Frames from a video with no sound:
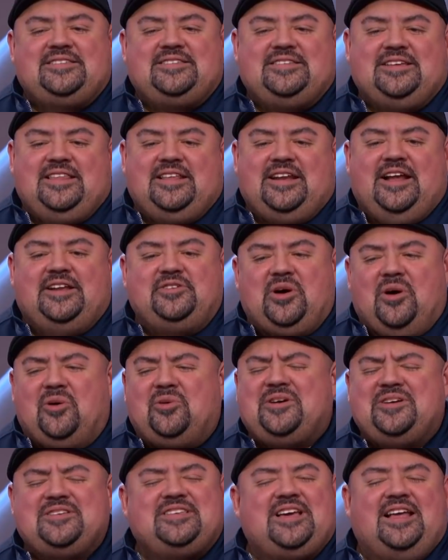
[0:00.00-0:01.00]
say that I don't
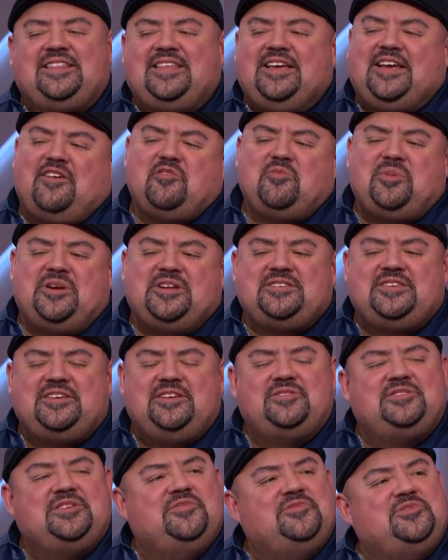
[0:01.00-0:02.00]
because I think everybody's
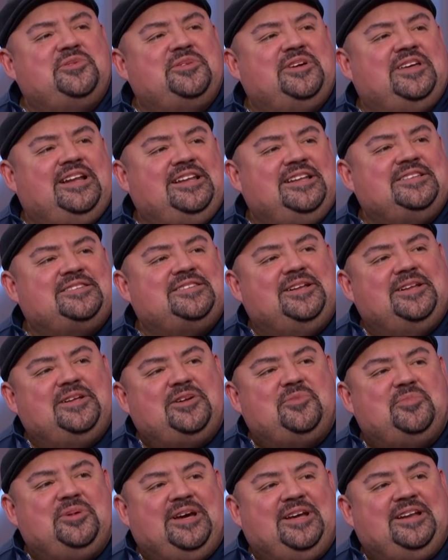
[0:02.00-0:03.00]
guilty of doing it at least a little
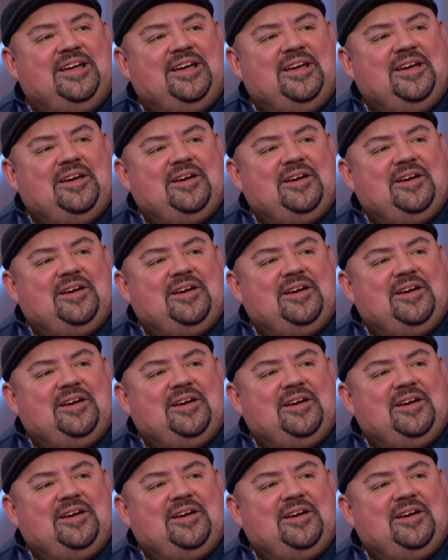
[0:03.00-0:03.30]
bit.